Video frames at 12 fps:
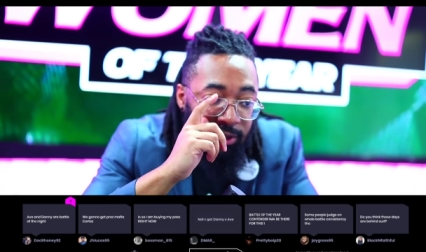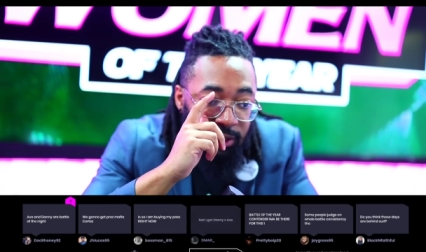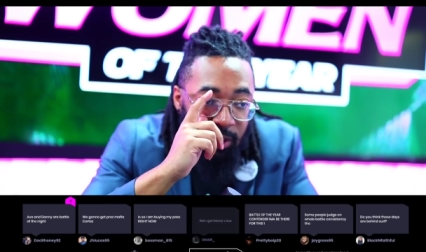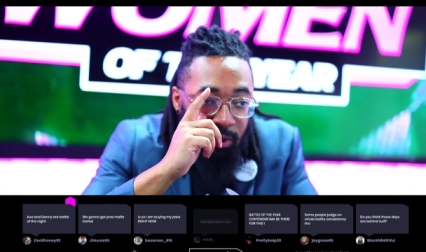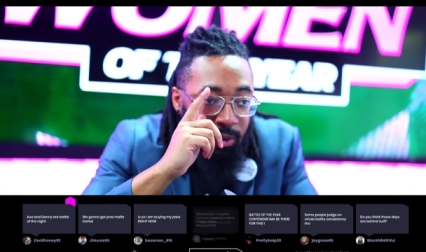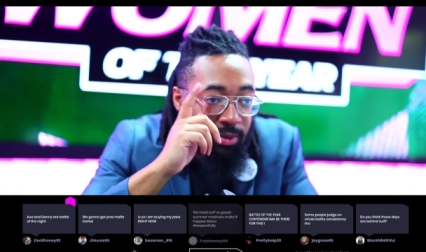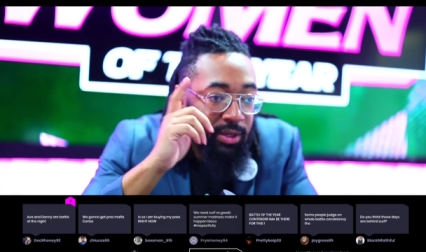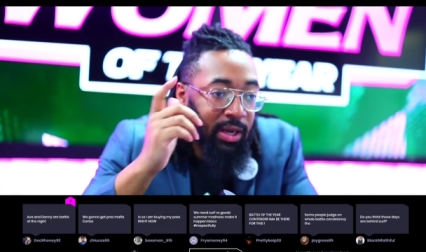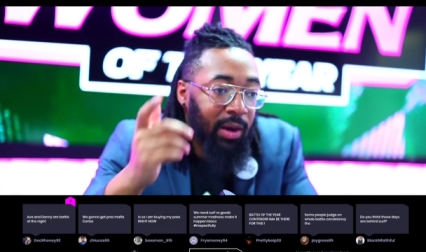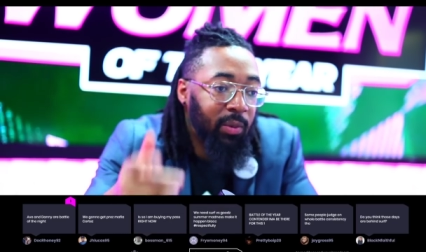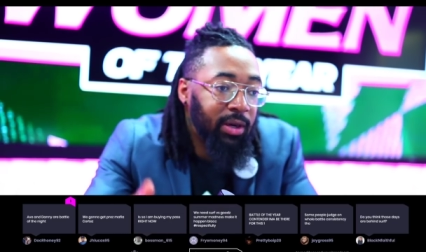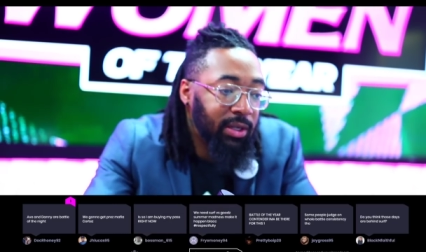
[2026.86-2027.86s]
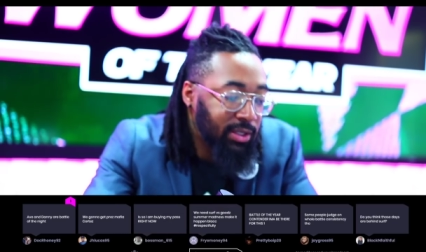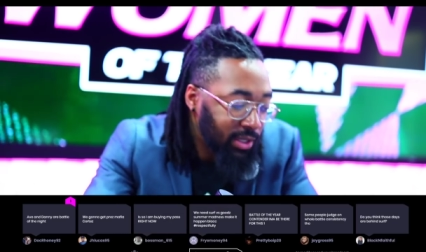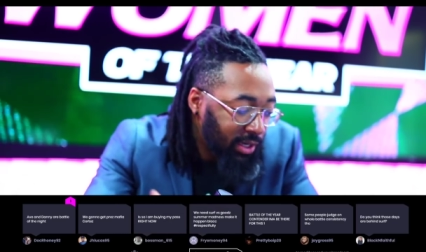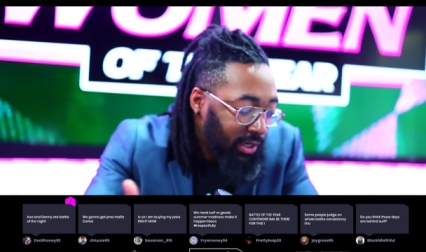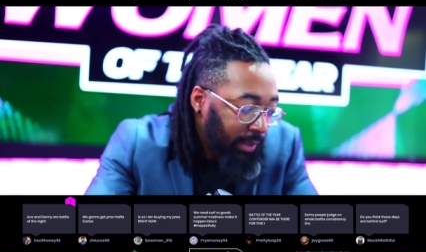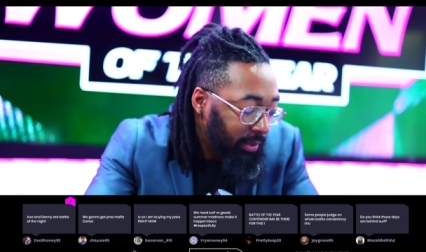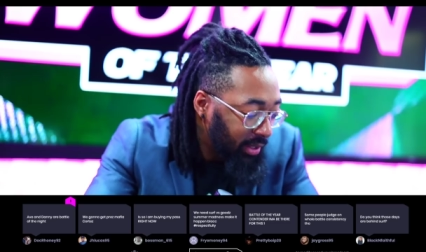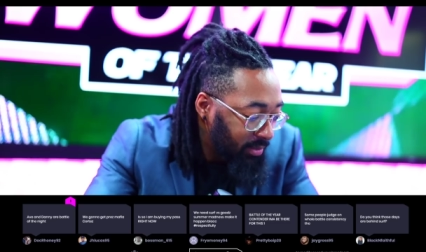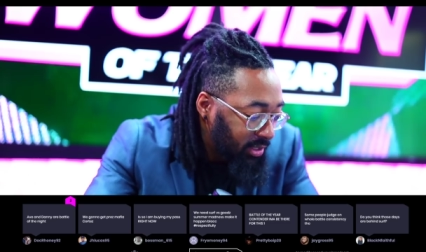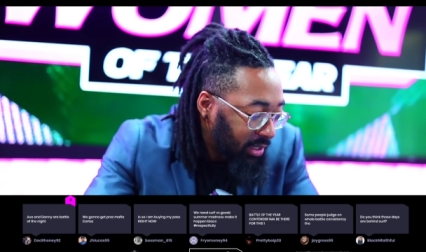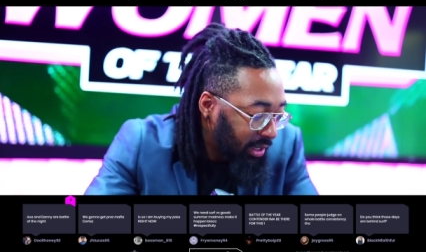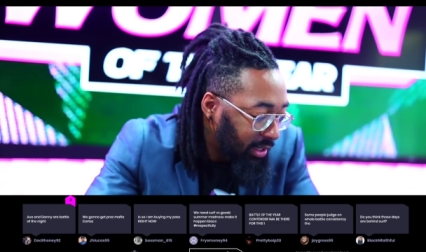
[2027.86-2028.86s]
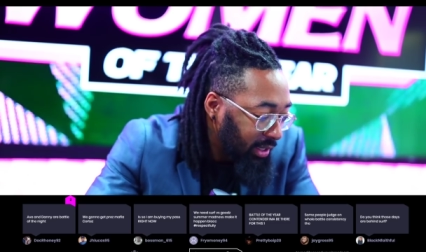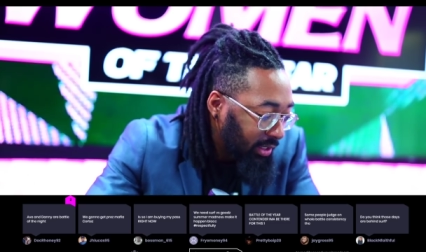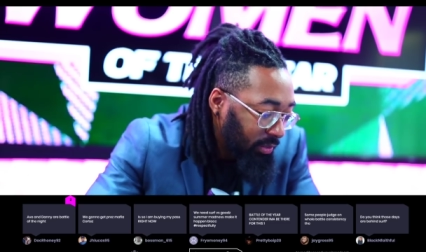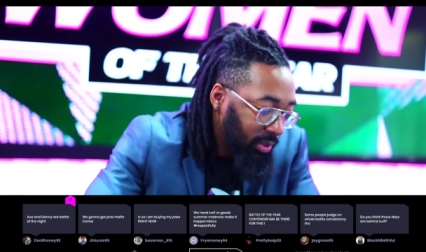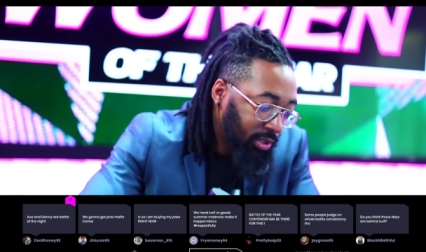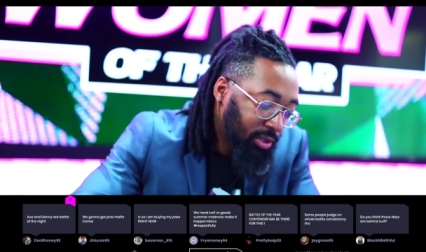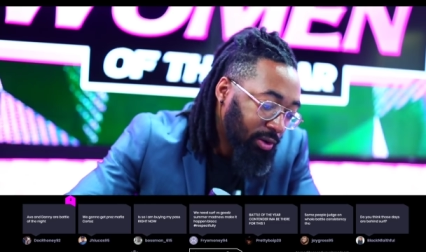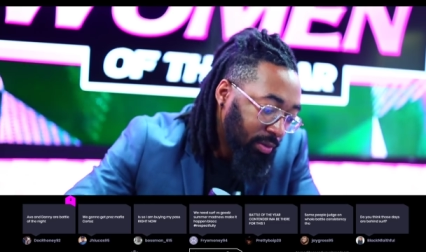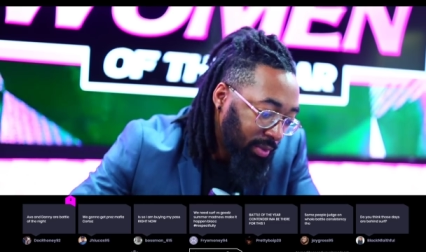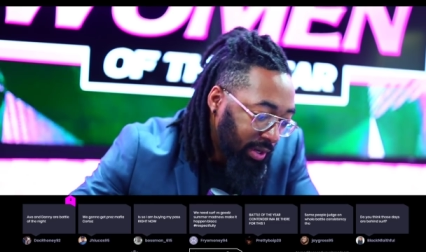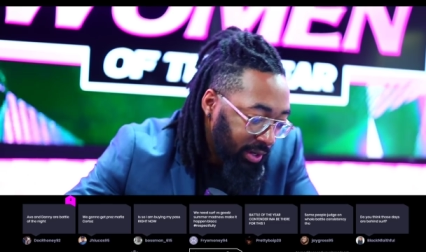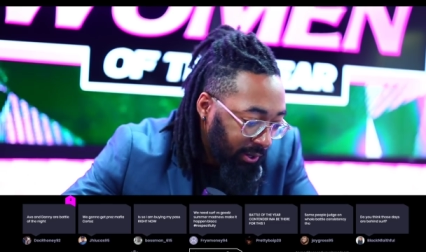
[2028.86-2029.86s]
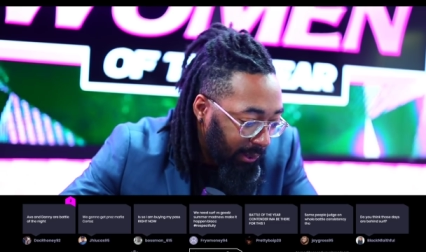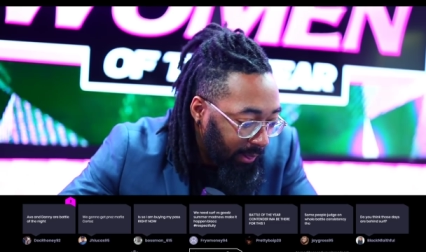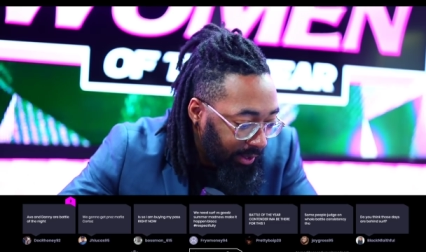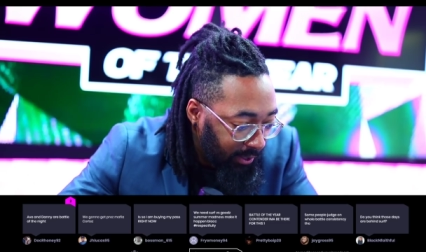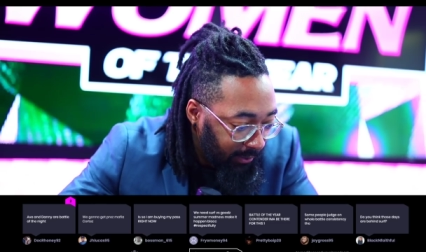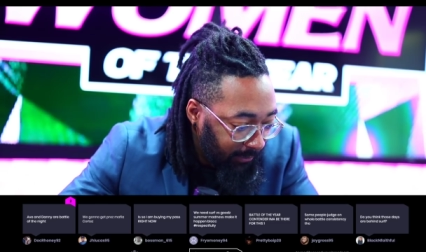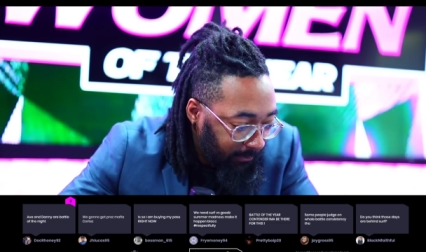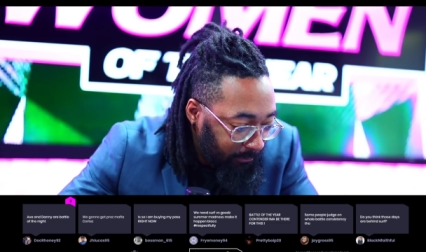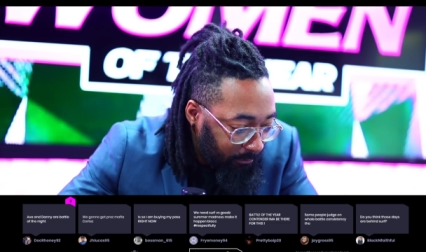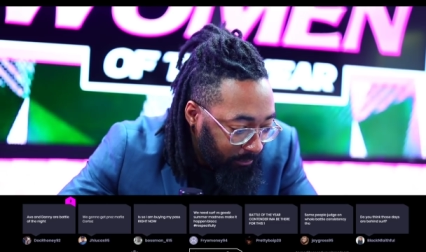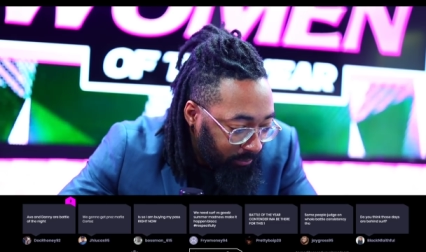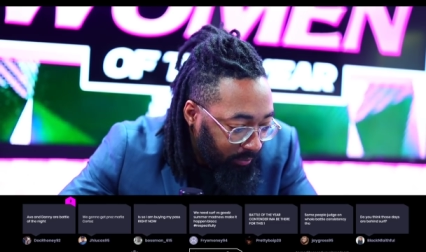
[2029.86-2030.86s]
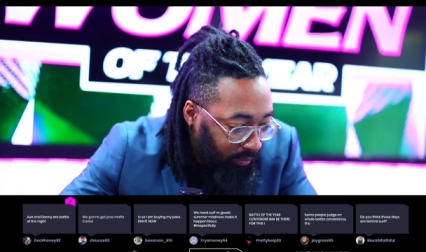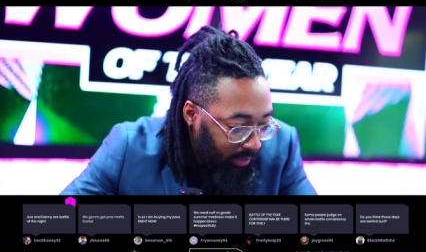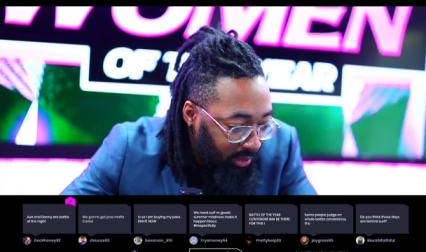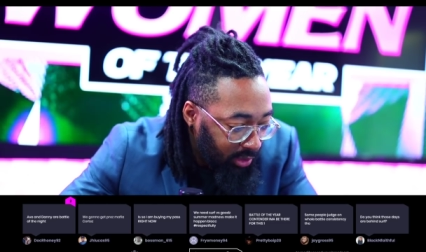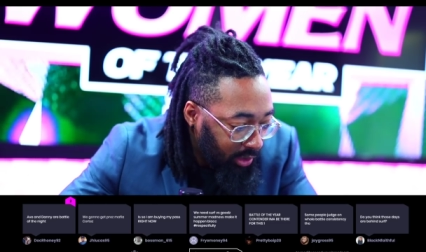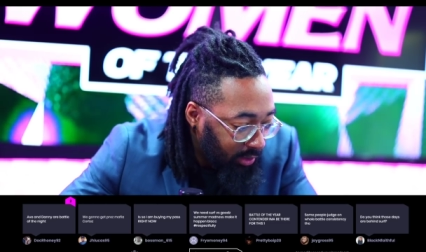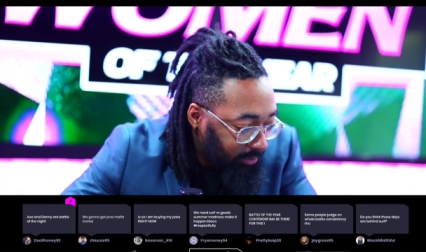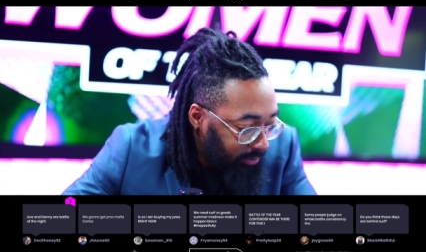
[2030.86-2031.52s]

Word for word: I, want to I want to see a clip of him saying that, then we can talk about it. So,